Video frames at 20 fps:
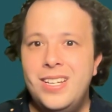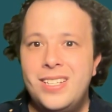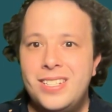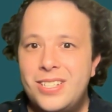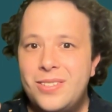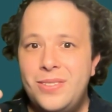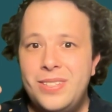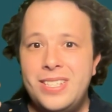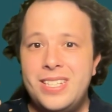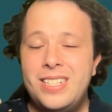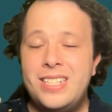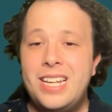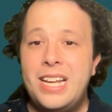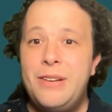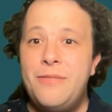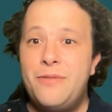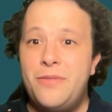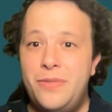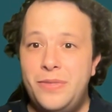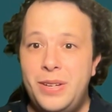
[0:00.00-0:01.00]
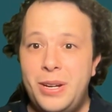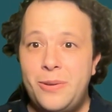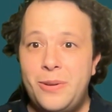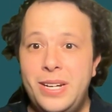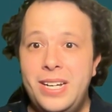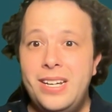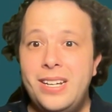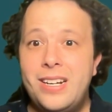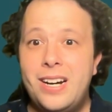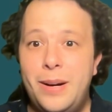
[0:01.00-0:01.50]
So this is a
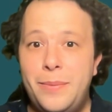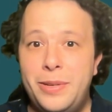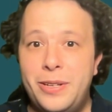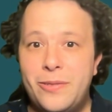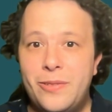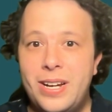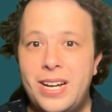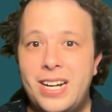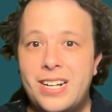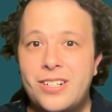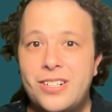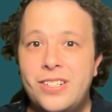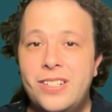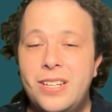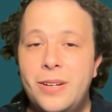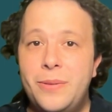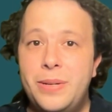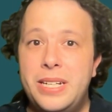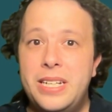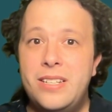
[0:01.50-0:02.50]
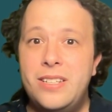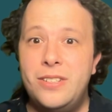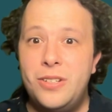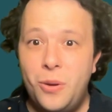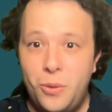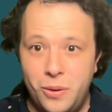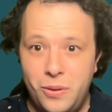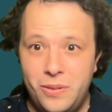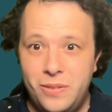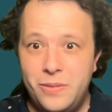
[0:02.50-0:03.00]
very common reaction that we
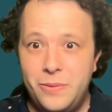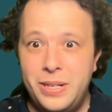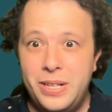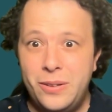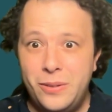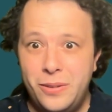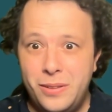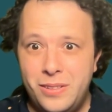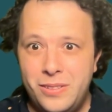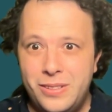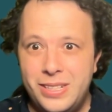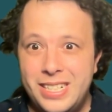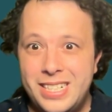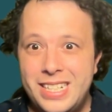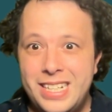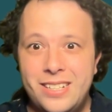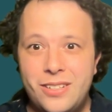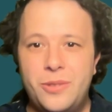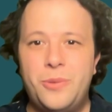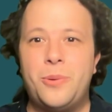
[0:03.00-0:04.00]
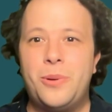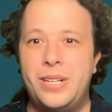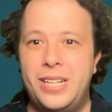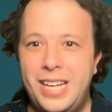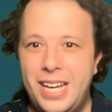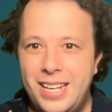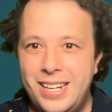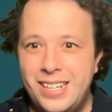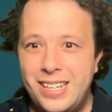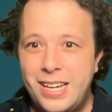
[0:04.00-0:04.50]
don't, we don't only see in
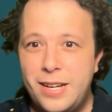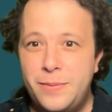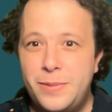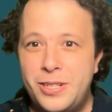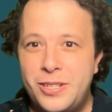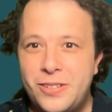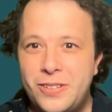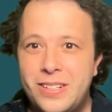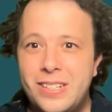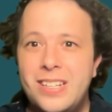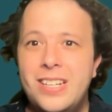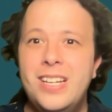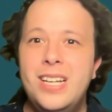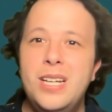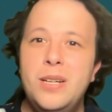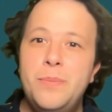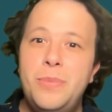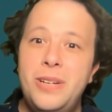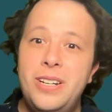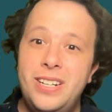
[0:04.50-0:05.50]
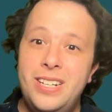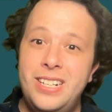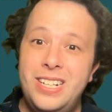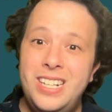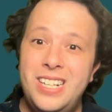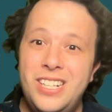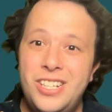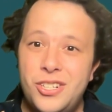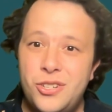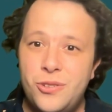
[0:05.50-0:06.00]
organic chemistry, but in
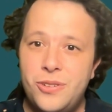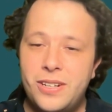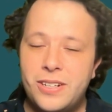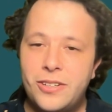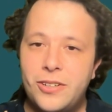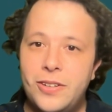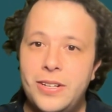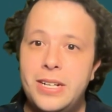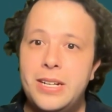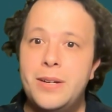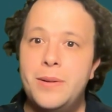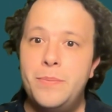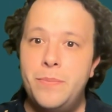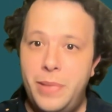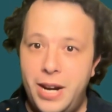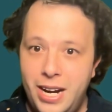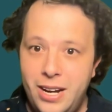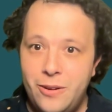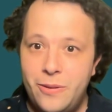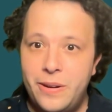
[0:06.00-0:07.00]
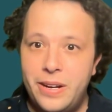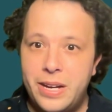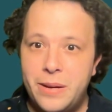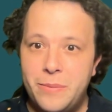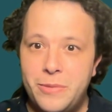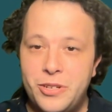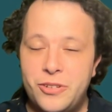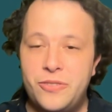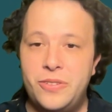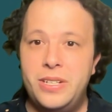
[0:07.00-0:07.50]
introductory
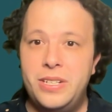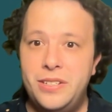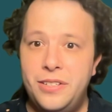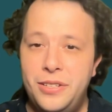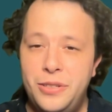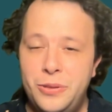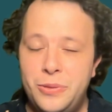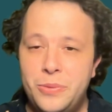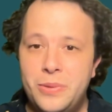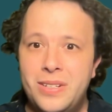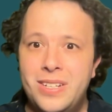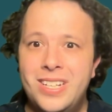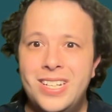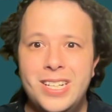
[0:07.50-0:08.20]
biochemistry too,